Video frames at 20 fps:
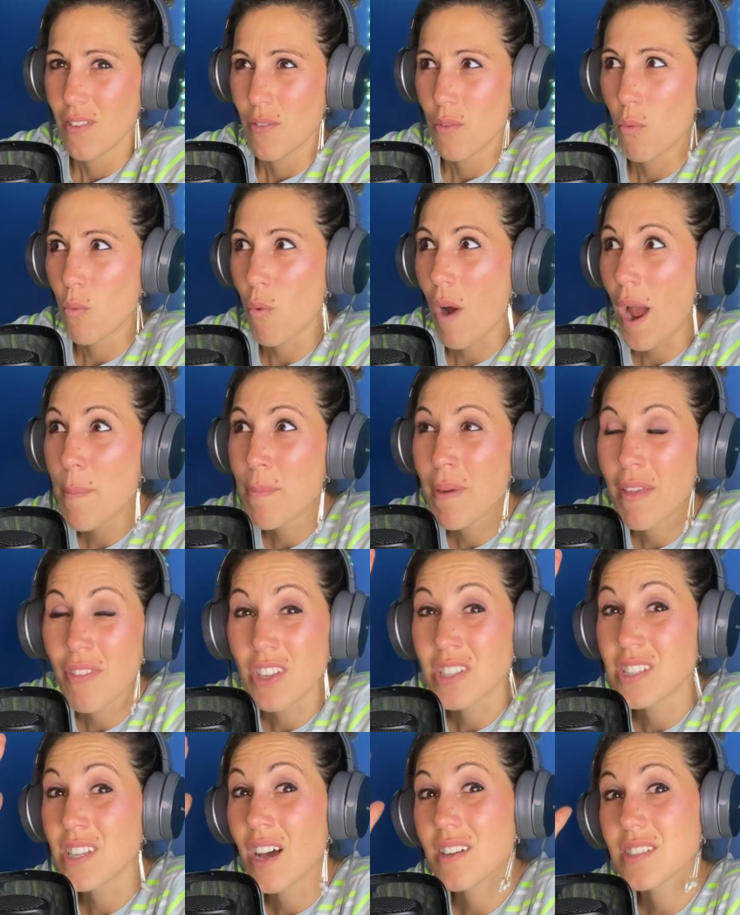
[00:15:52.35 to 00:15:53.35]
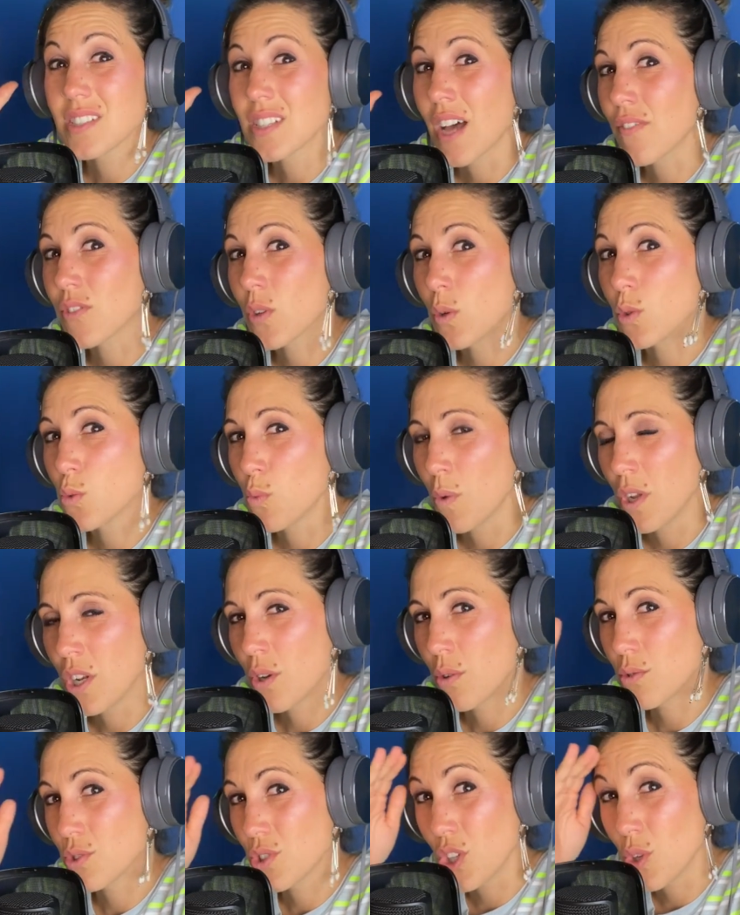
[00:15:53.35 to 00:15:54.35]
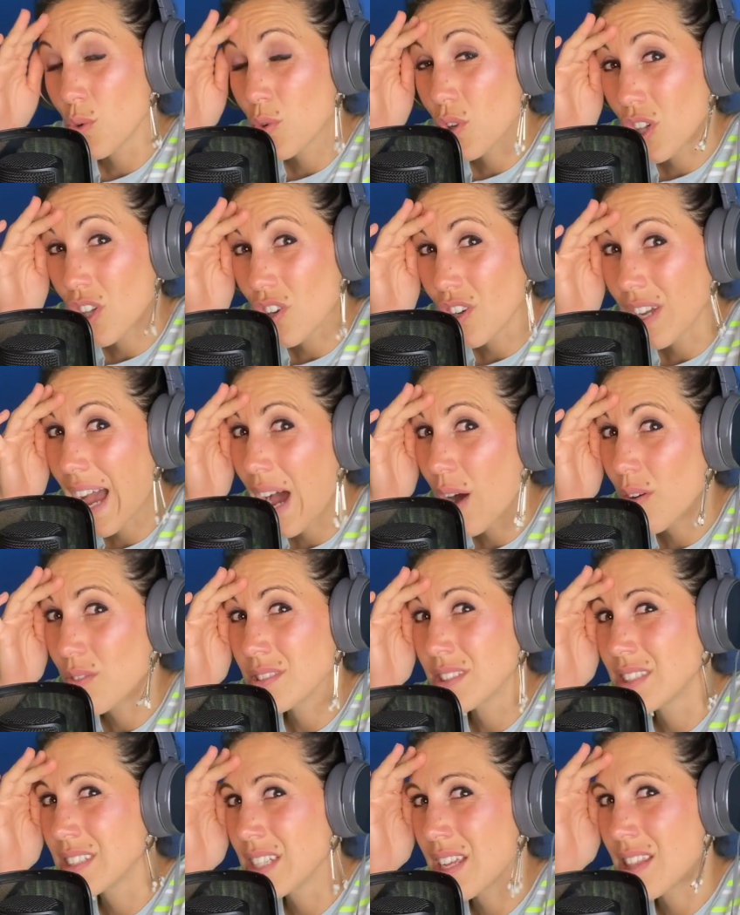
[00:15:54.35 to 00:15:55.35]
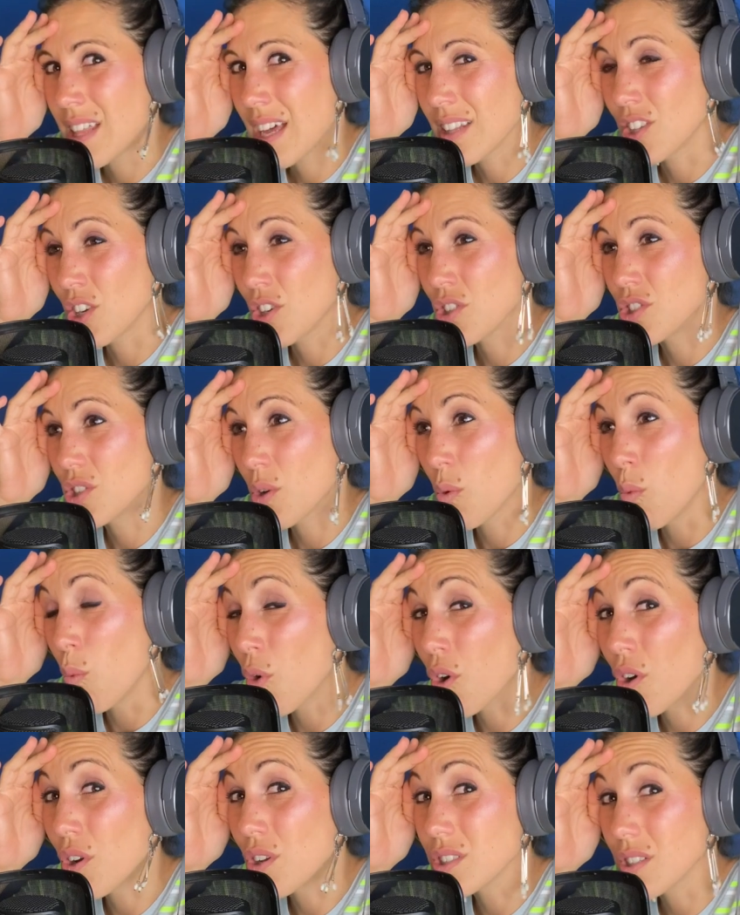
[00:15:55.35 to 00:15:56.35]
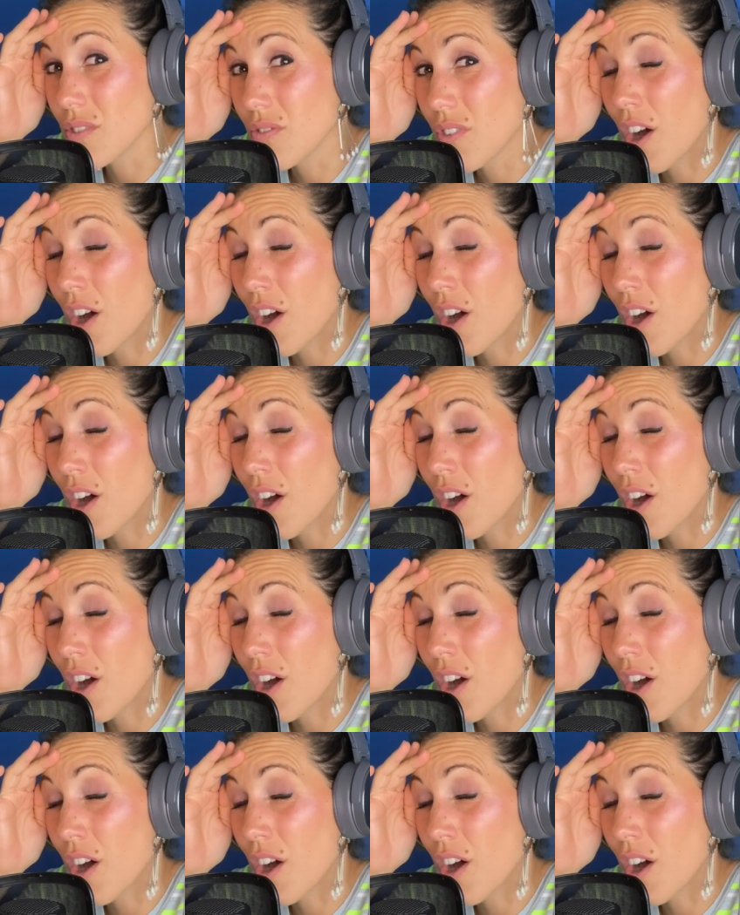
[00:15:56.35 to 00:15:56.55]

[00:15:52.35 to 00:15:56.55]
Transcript: wiping the dust off those windows so you can look out and see that there's a world of,